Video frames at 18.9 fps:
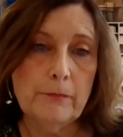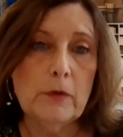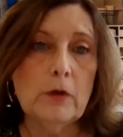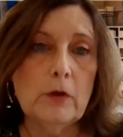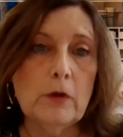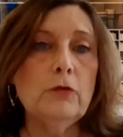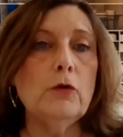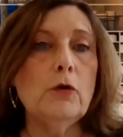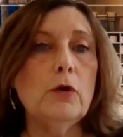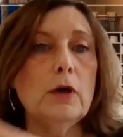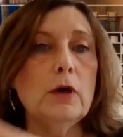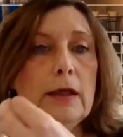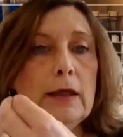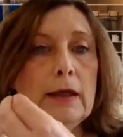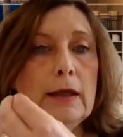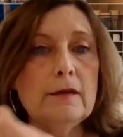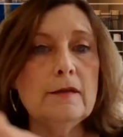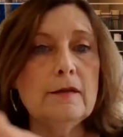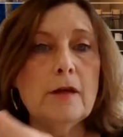So
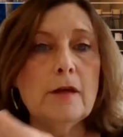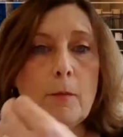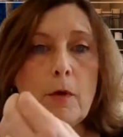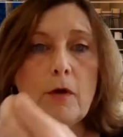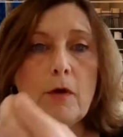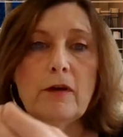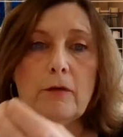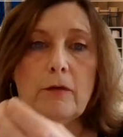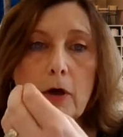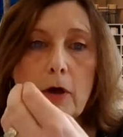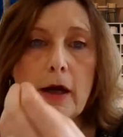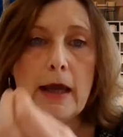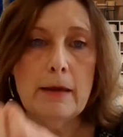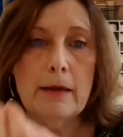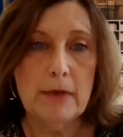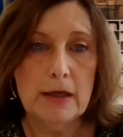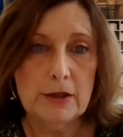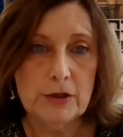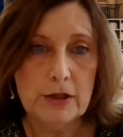in some of our
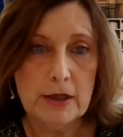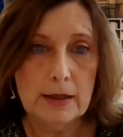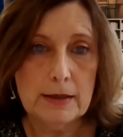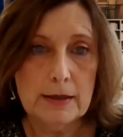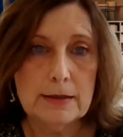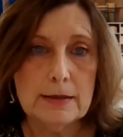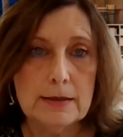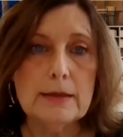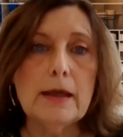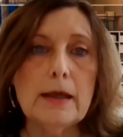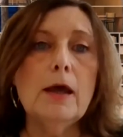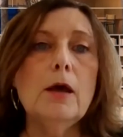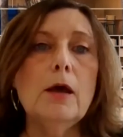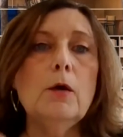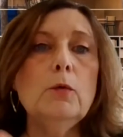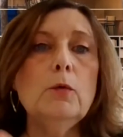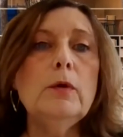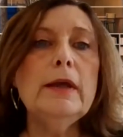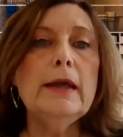MHS,
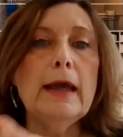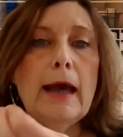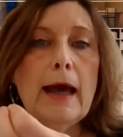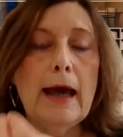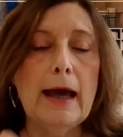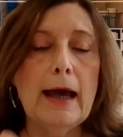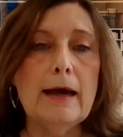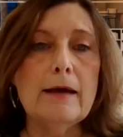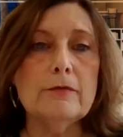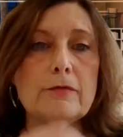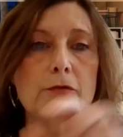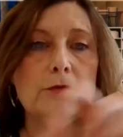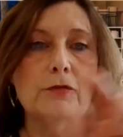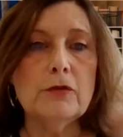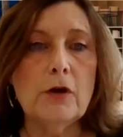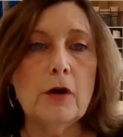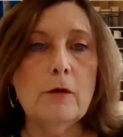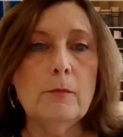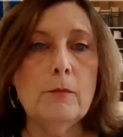we have
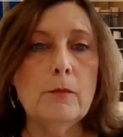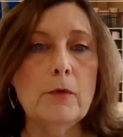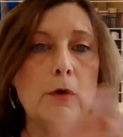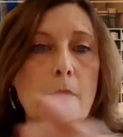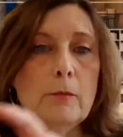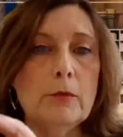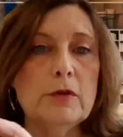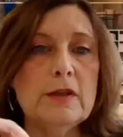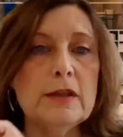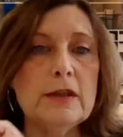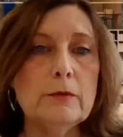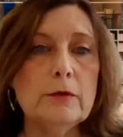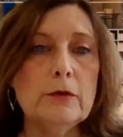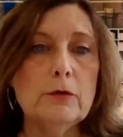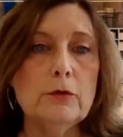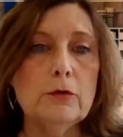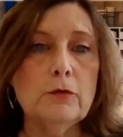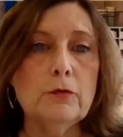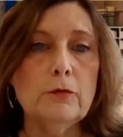some
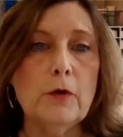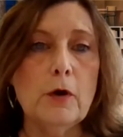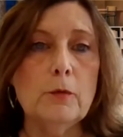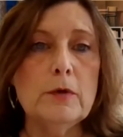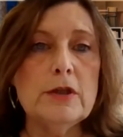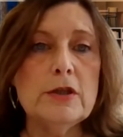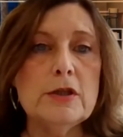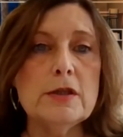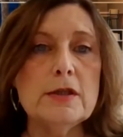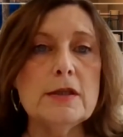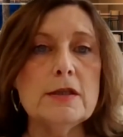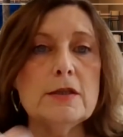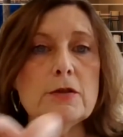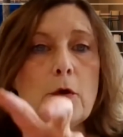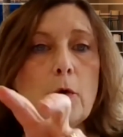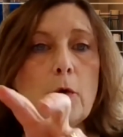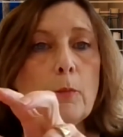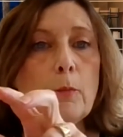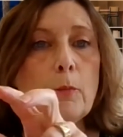materials for which it is
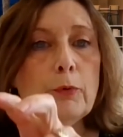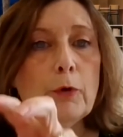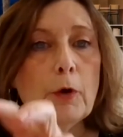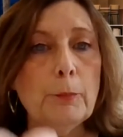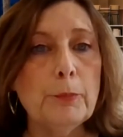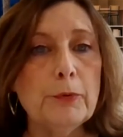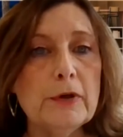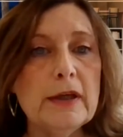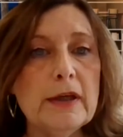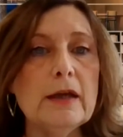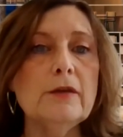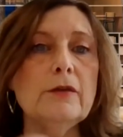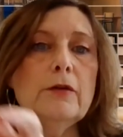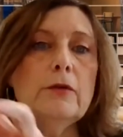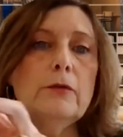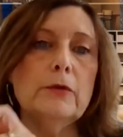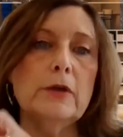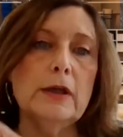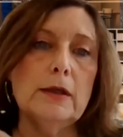a
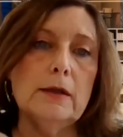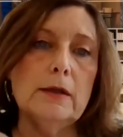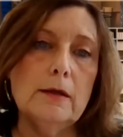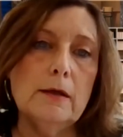proprietary